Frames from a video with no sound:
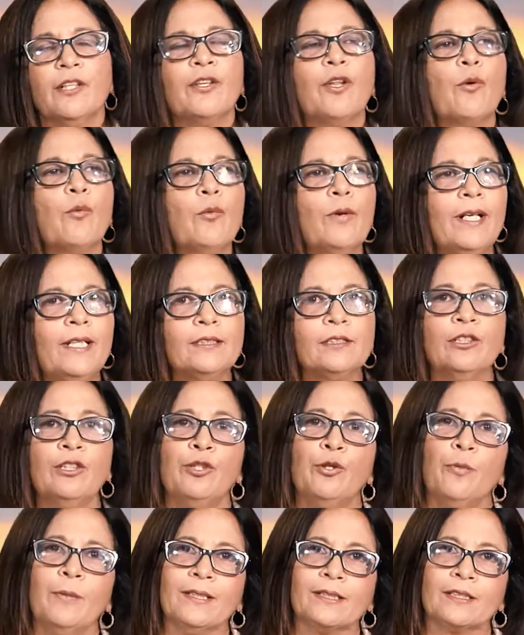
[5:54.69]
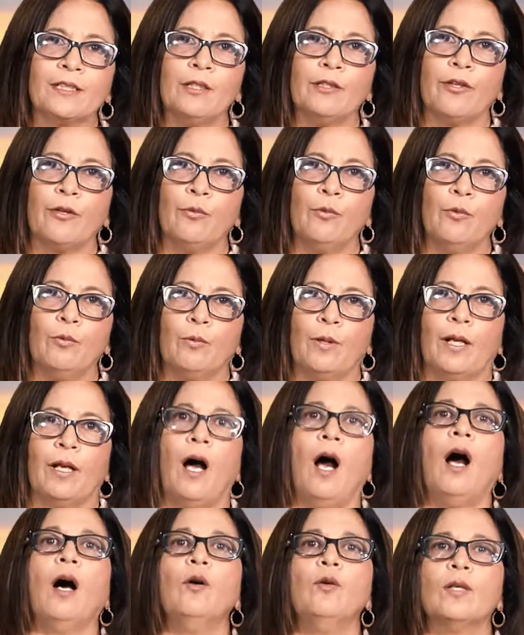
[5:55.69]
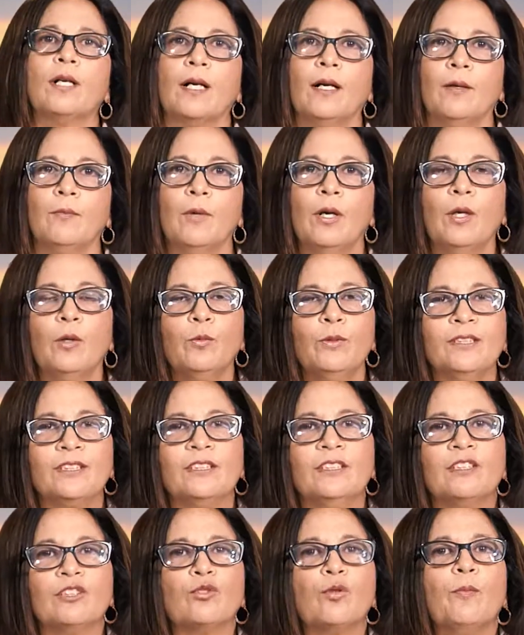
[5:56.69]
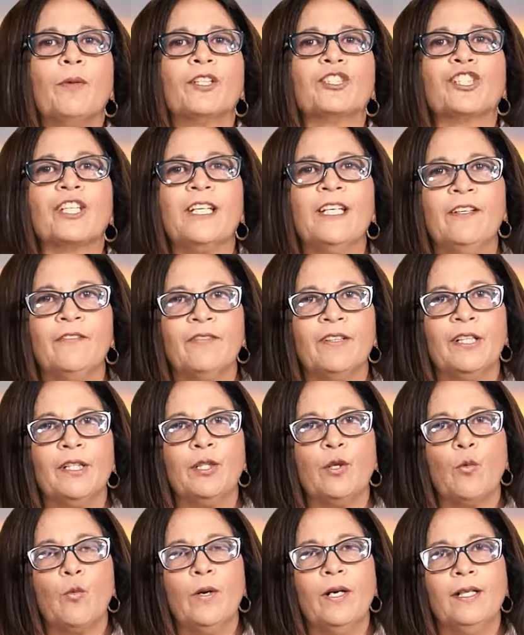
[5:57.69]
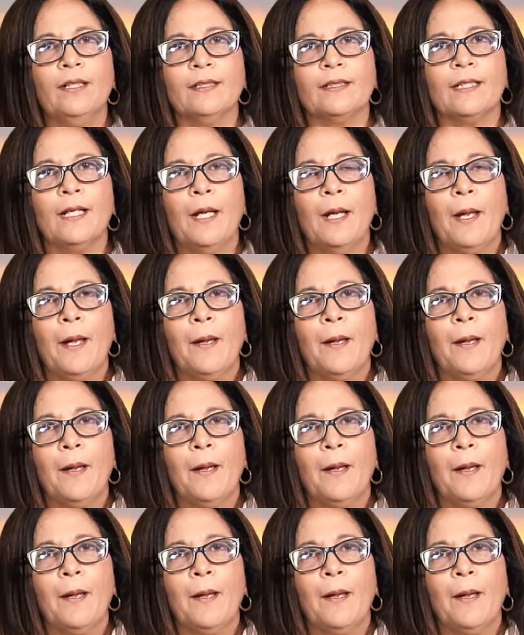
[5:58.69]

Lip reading: The reason, you may say, how come we see so much evil in the world?